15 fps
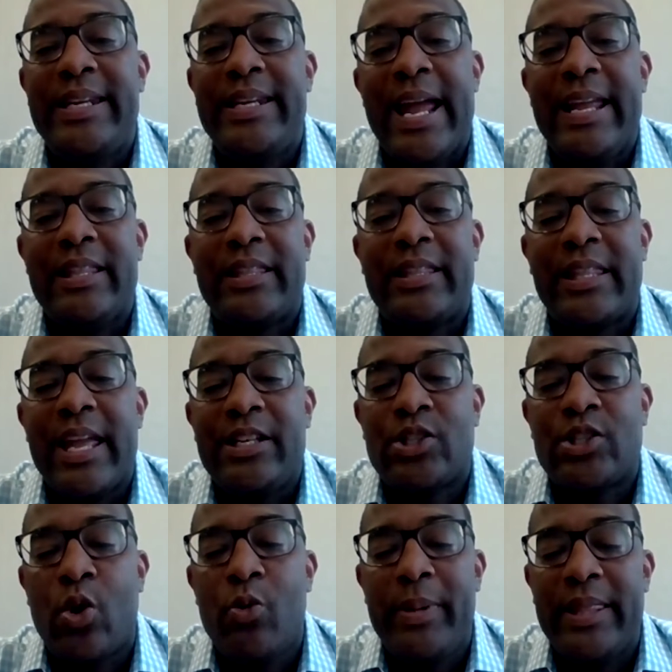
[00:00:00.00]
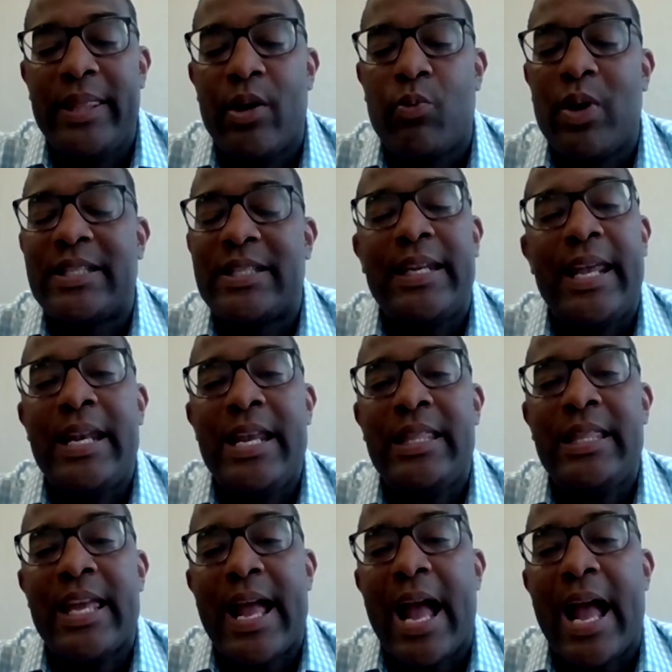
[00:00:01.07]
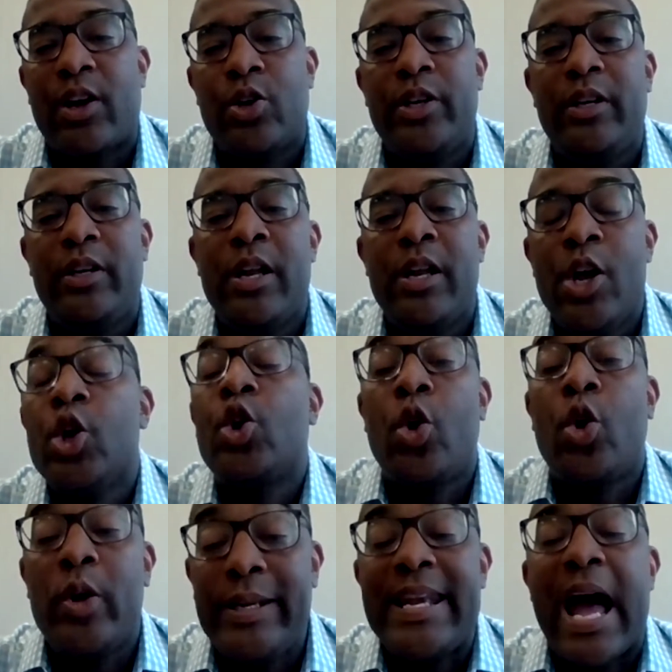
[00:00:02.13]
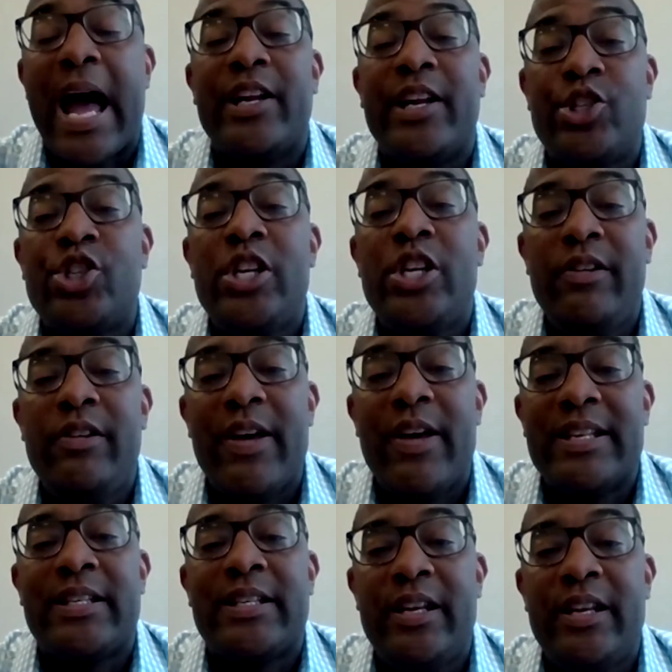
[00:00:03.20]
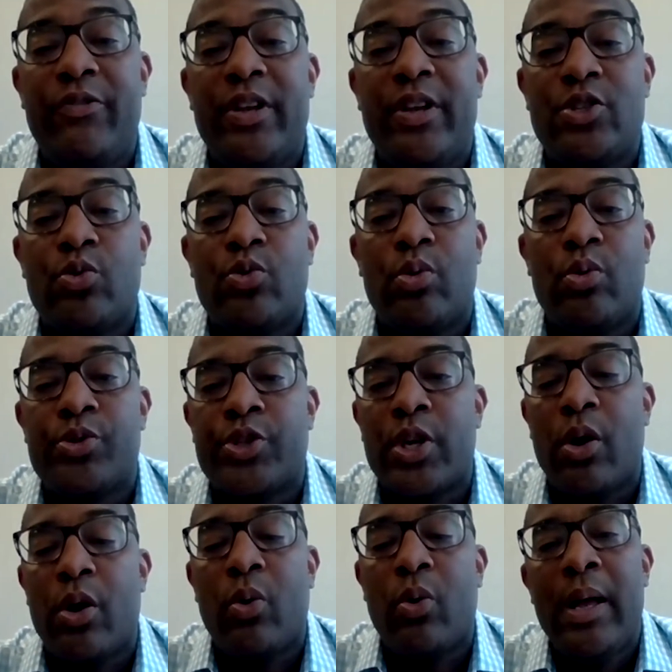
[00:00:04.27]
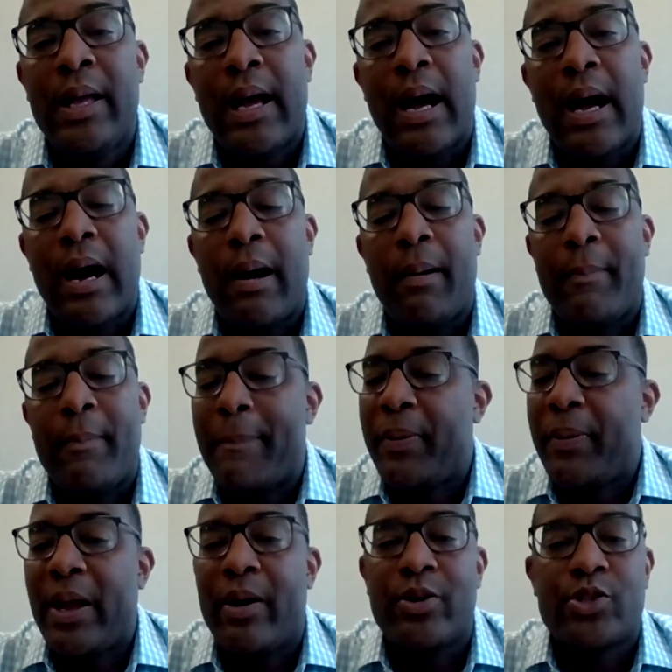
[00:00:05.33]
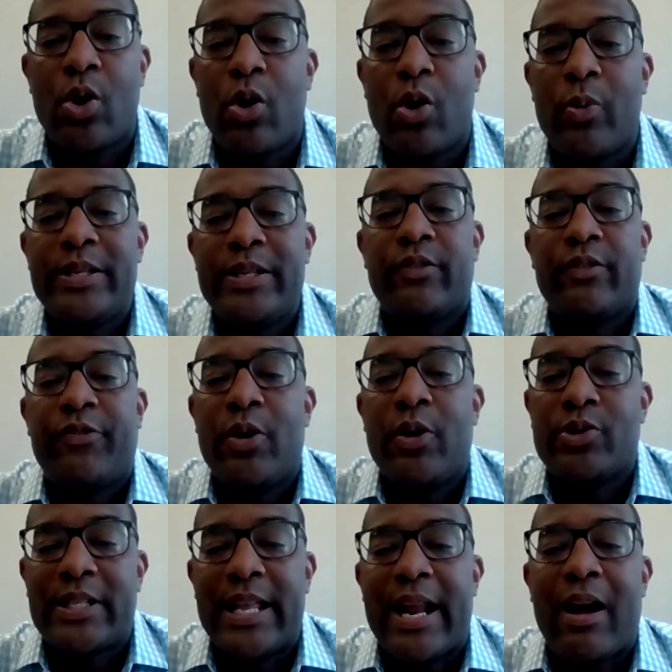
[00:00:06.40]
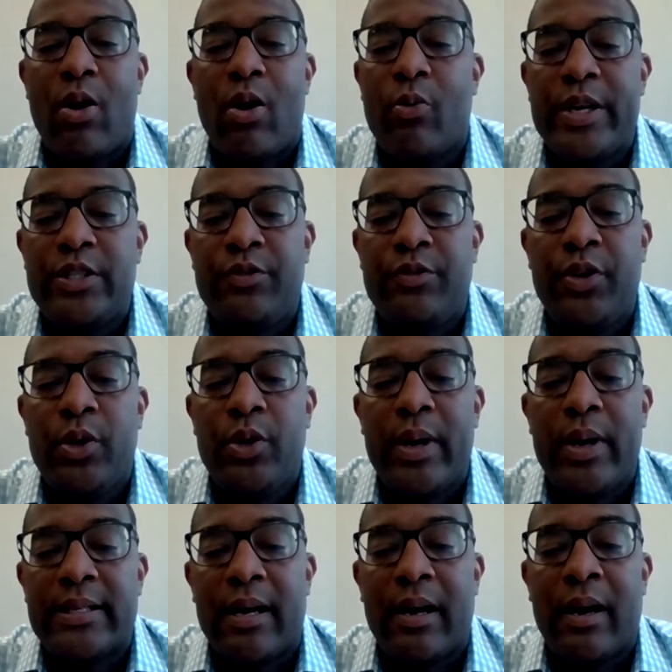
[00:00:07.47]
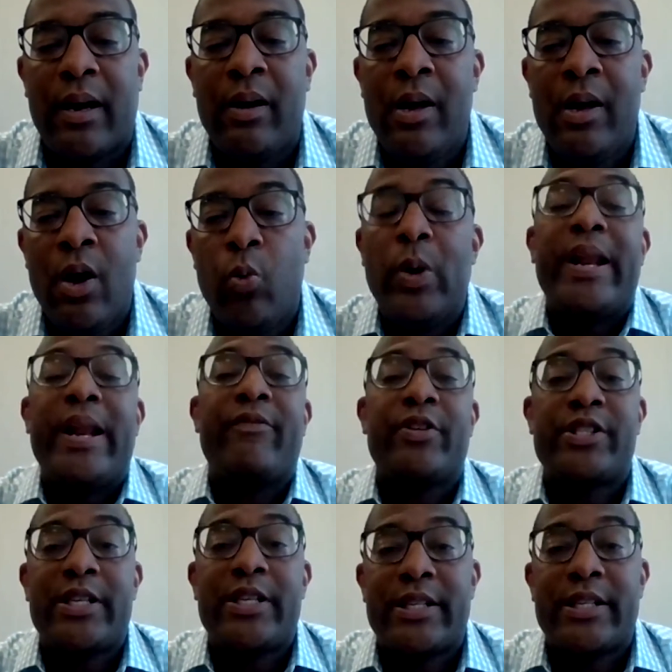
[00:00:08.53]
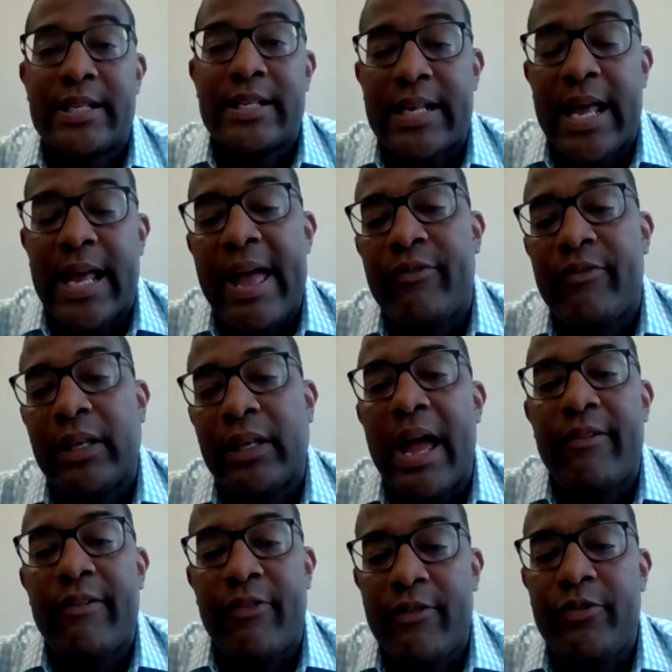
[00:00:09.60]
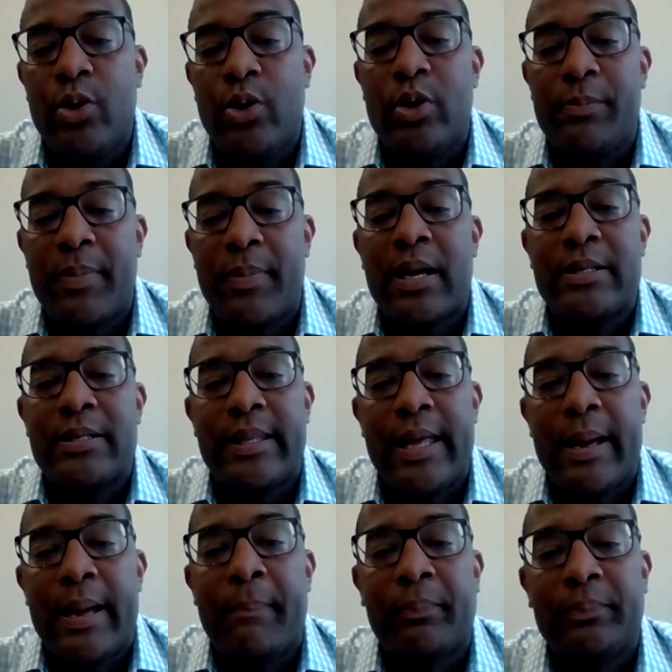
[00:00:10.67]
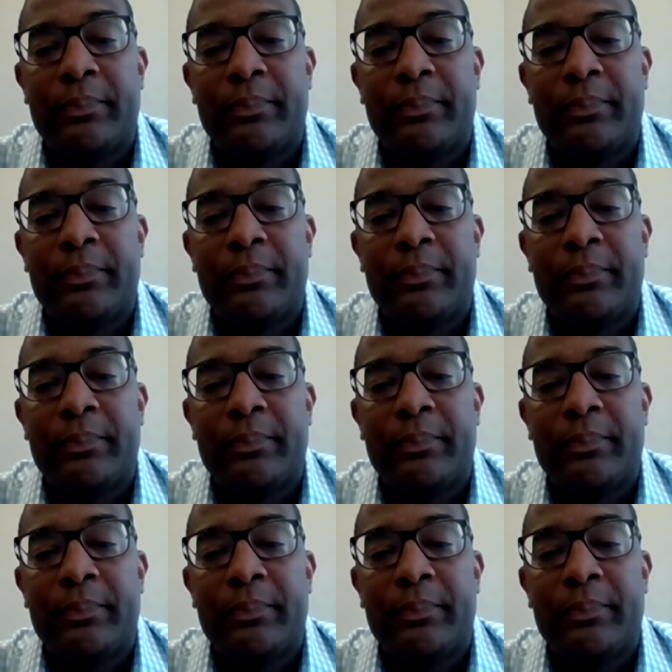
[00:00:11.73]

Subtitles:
a day that they told me there wasn't anything I could not achieve as an individual. So my parents are always the folks that I always view as whatever success I have in life, I view it because of them.